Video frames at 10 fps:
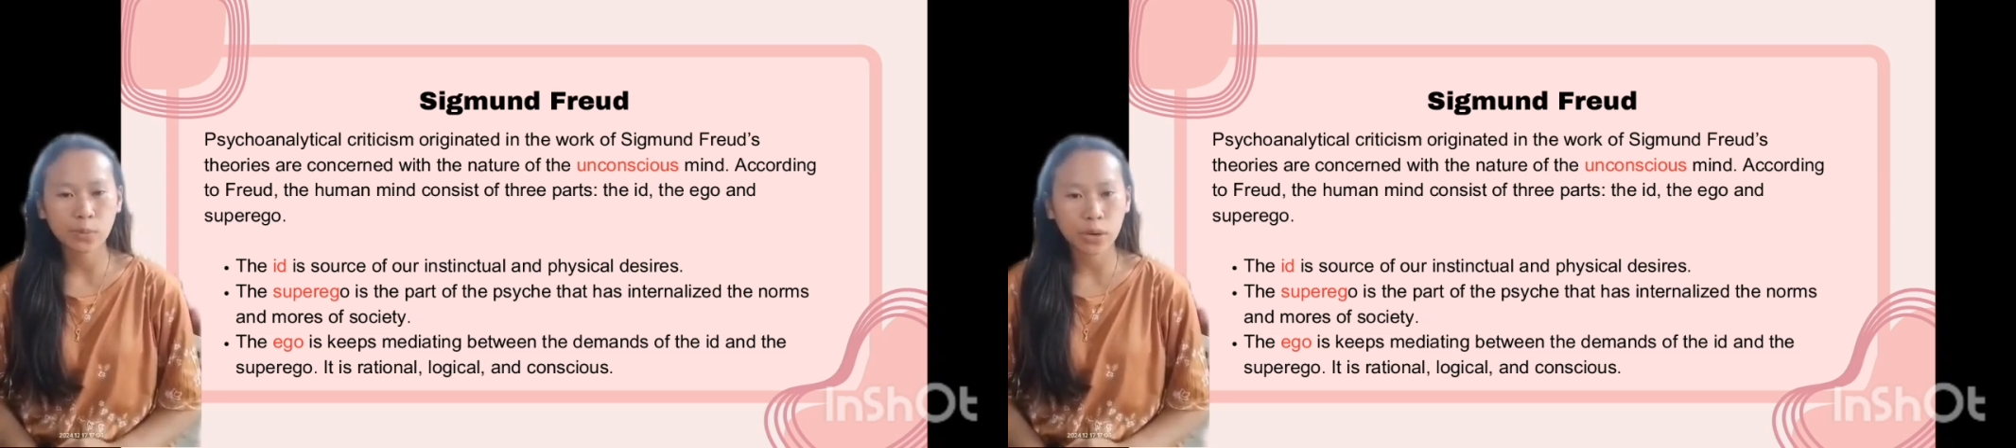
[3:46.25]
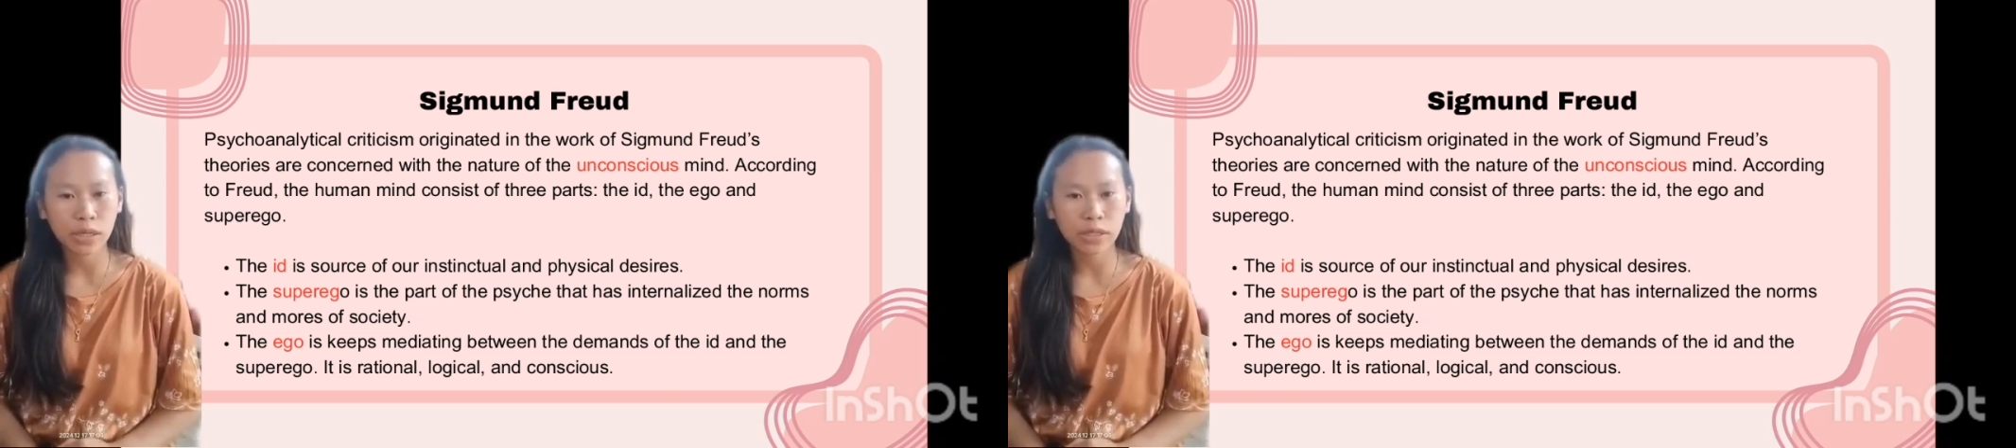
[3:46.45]

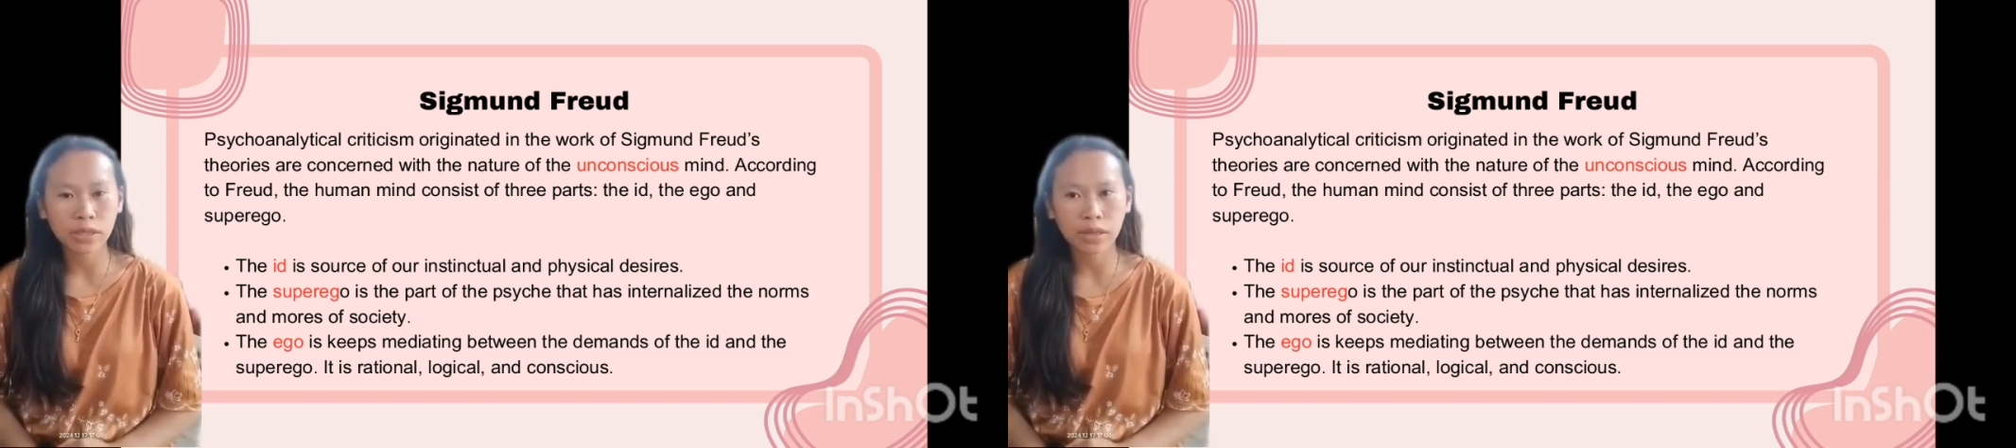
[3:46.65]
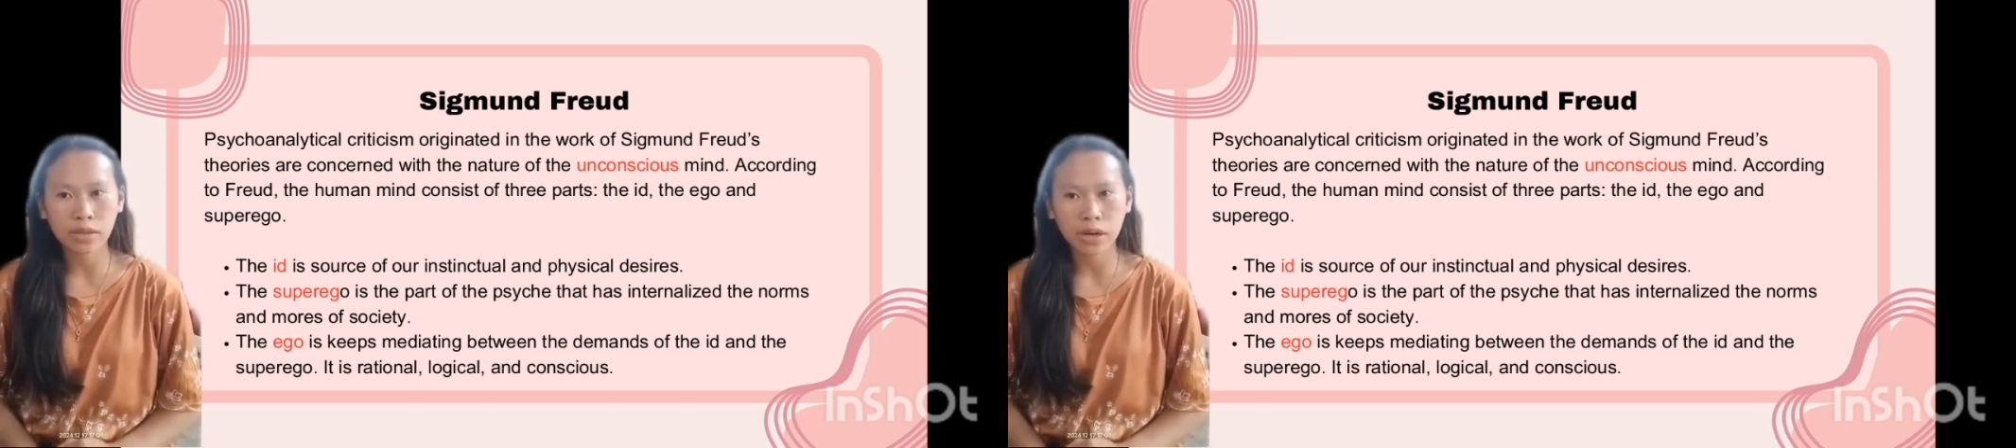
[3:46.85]
moral
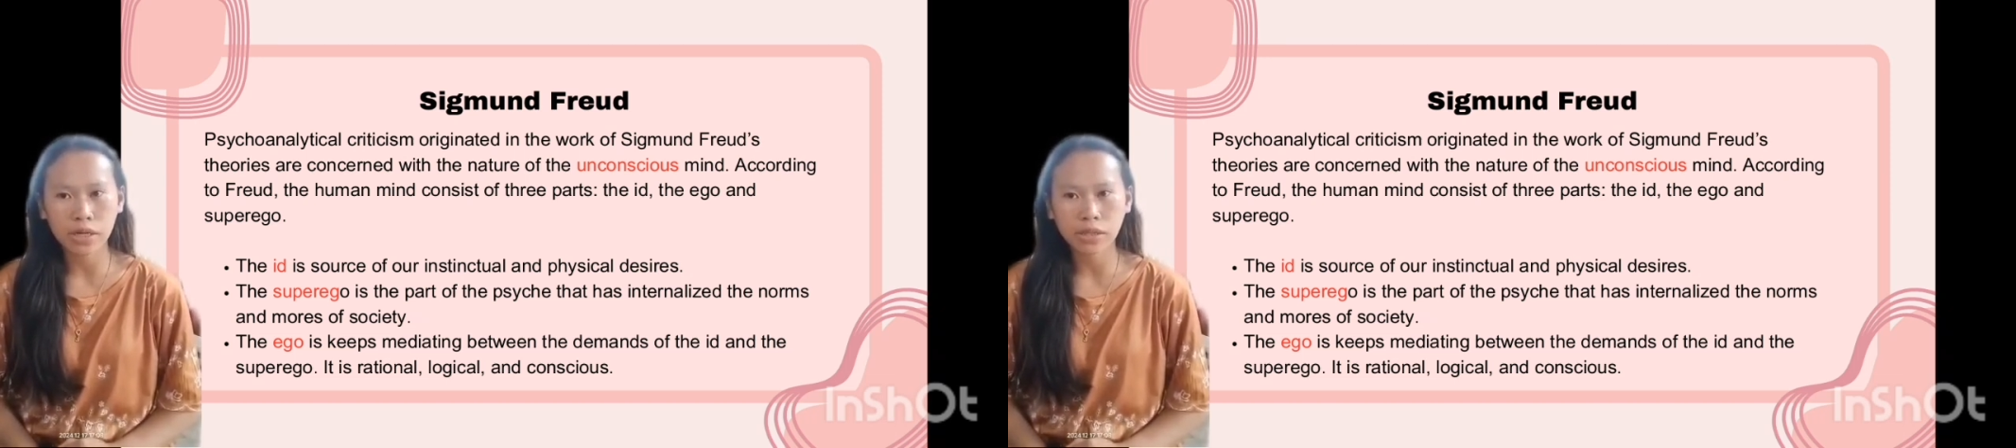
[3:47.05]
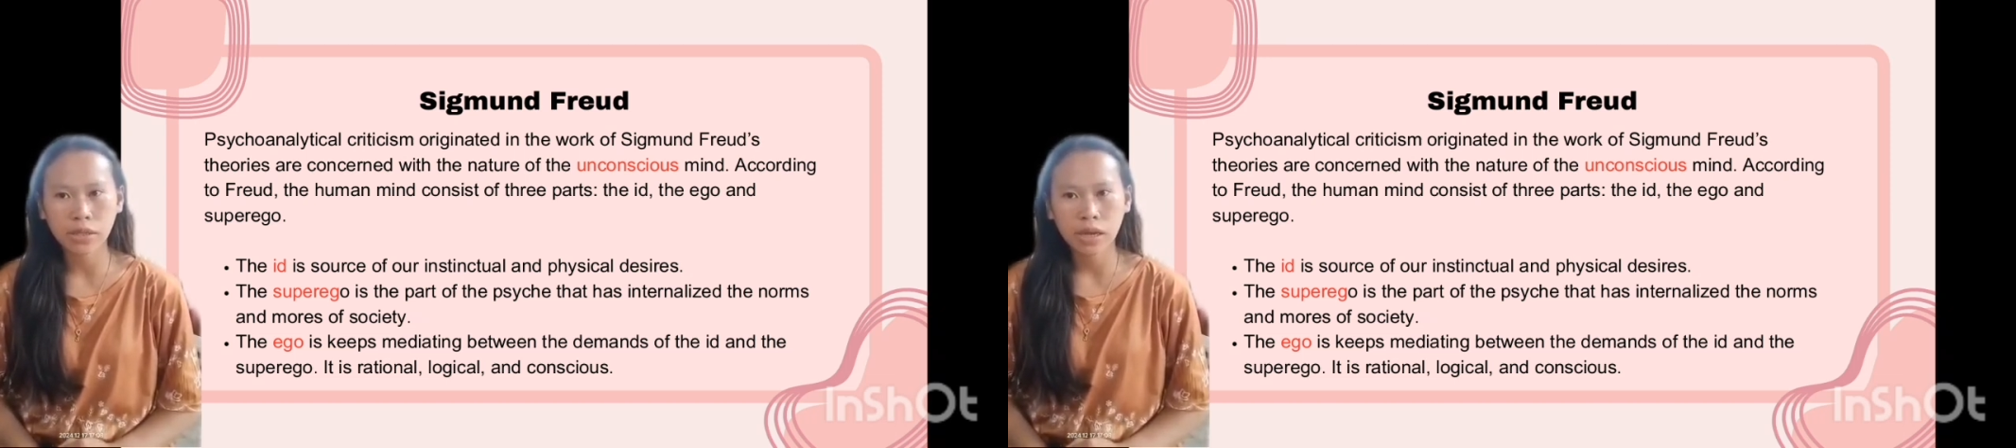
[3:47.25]

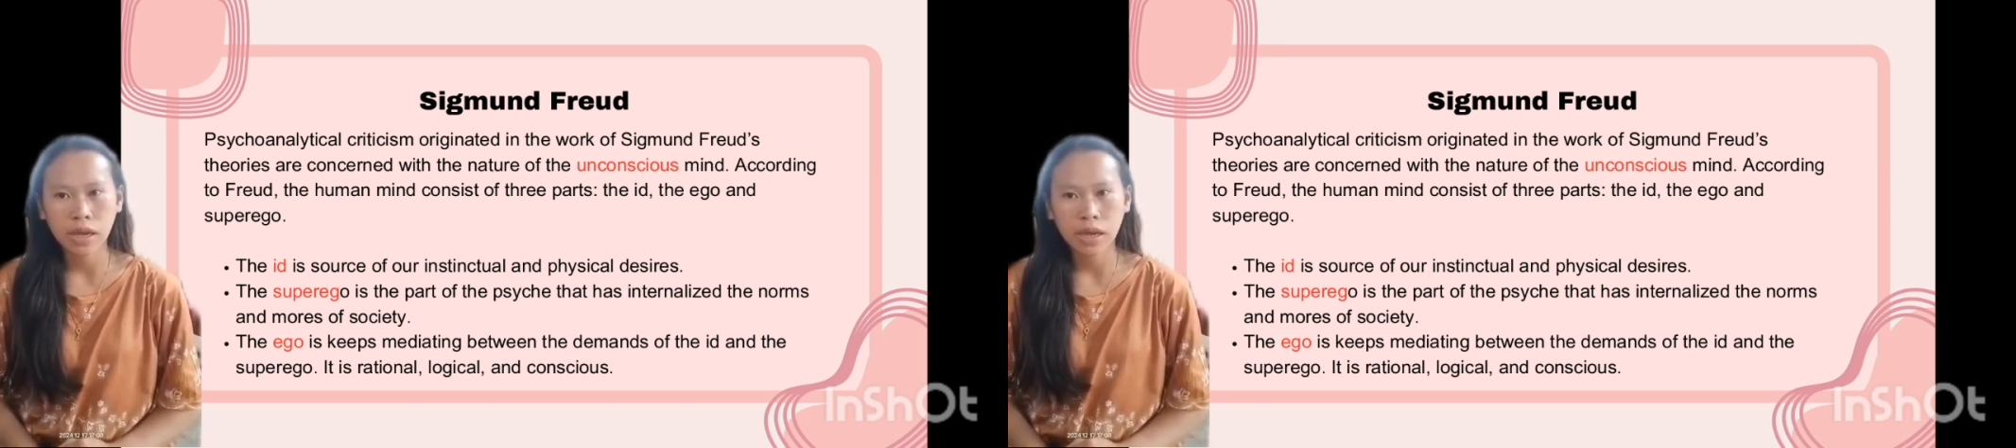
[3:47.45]
standards